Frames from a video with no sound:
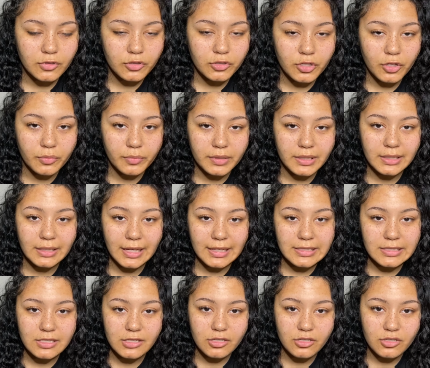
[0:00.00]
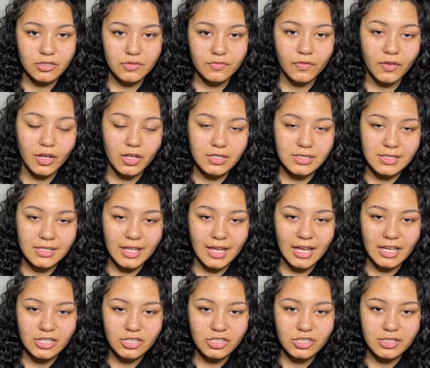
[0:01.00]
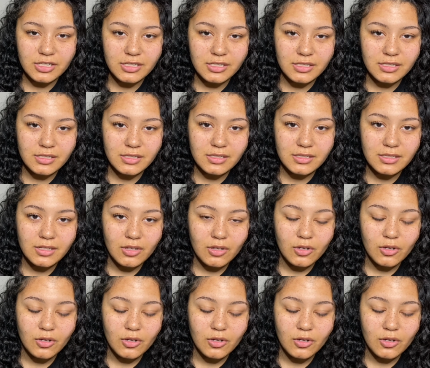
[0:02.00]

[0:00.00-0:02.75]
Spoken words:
who don't really like to use false lashes